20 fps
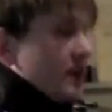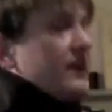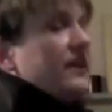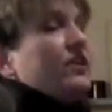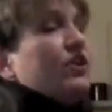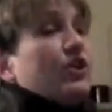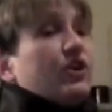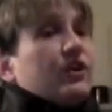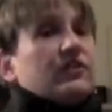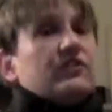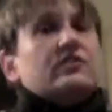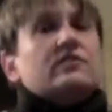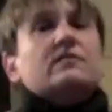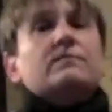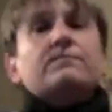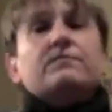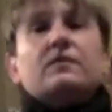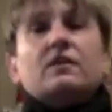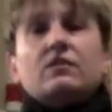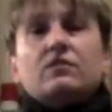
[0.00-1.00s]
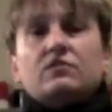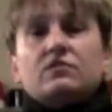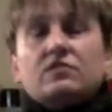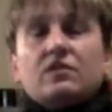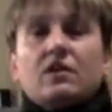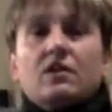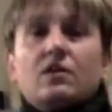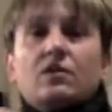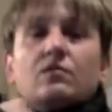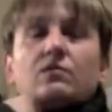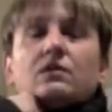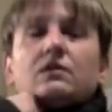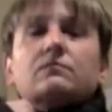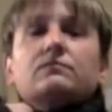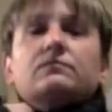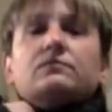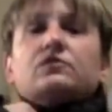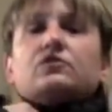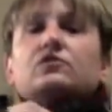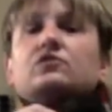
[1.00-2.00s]
it hurts. So
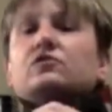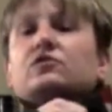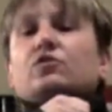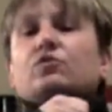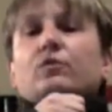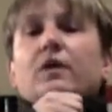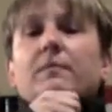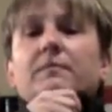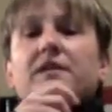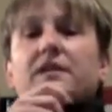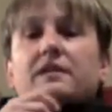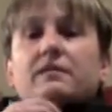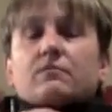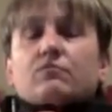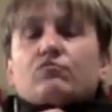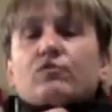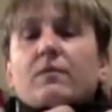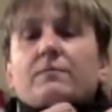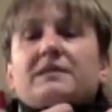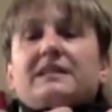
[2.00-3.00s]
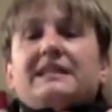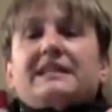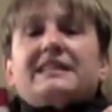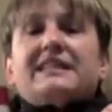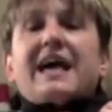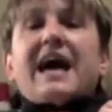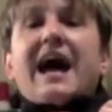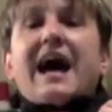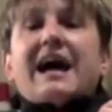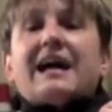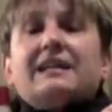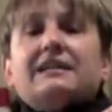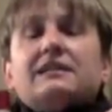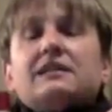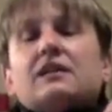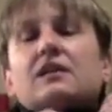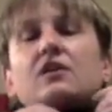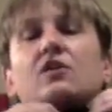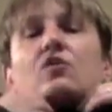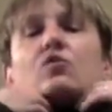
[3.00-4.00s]
to remedy that,
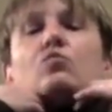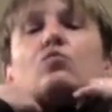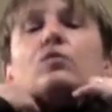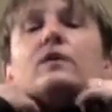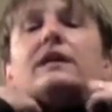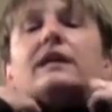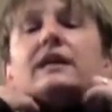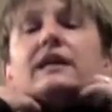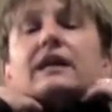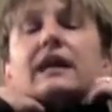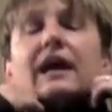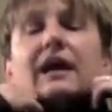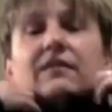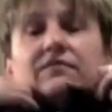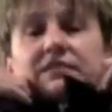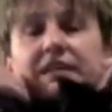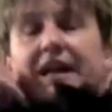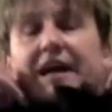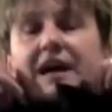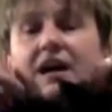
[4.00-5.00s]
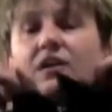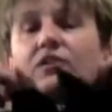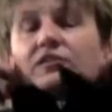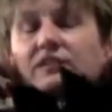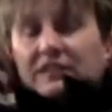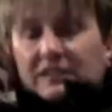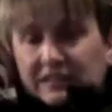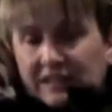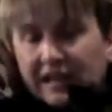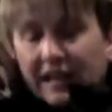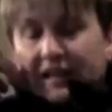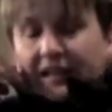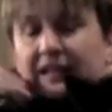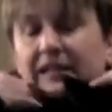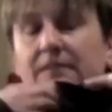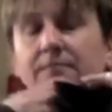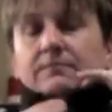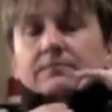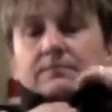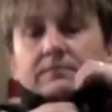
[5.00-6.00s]
we have now
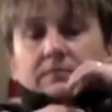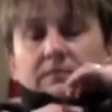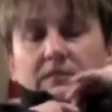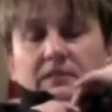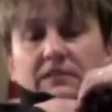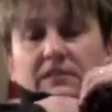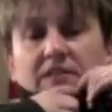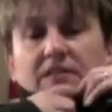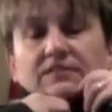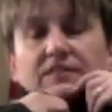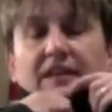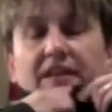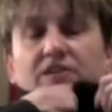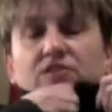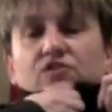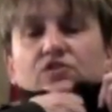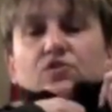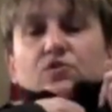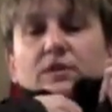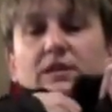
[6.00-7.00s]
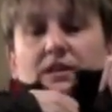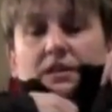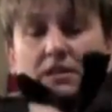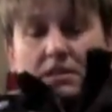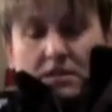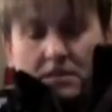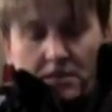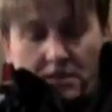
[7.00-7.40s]
decided, let's see if I can do it,